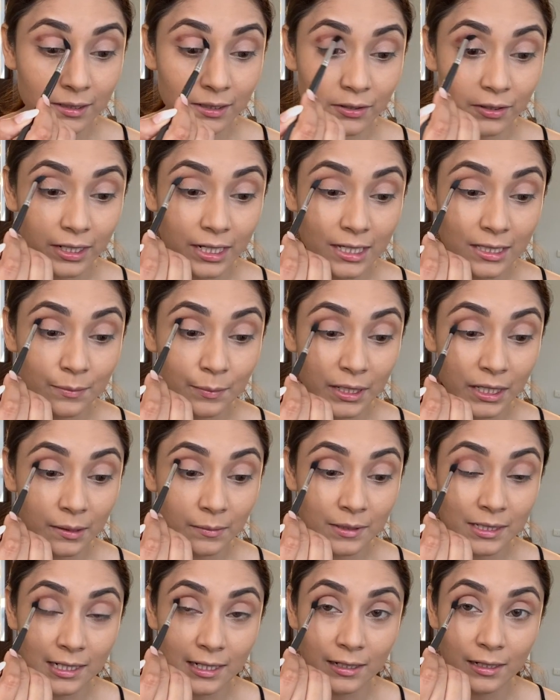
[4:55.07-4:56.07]
crease
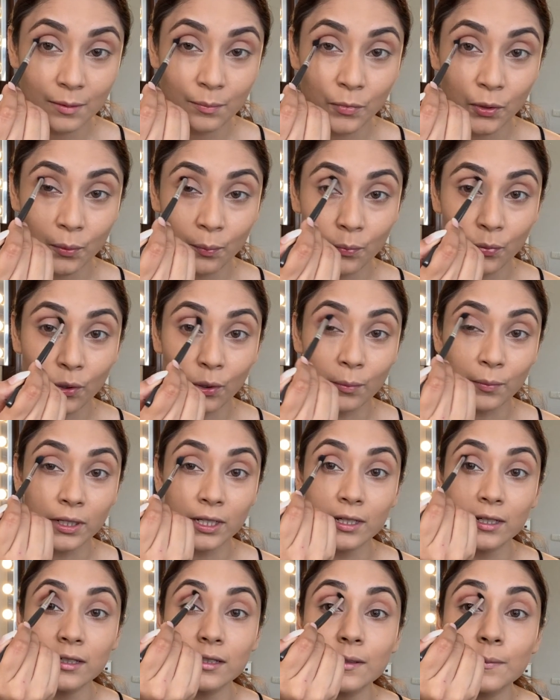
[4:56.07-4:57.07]
becomes a little more
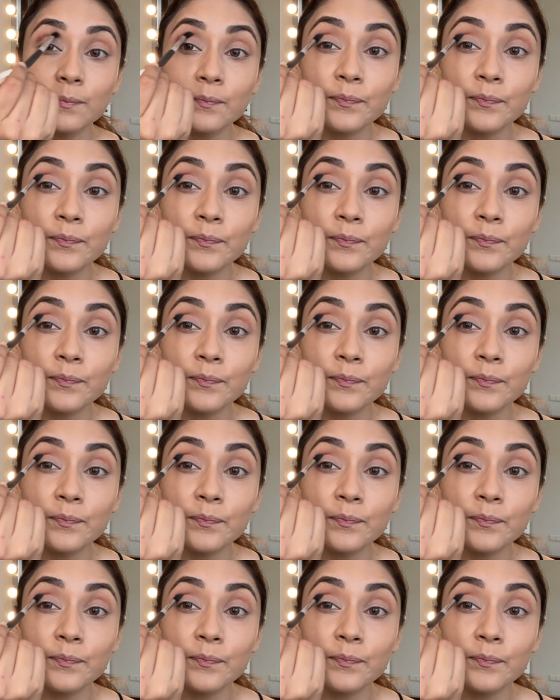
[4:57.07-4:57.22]
prominent.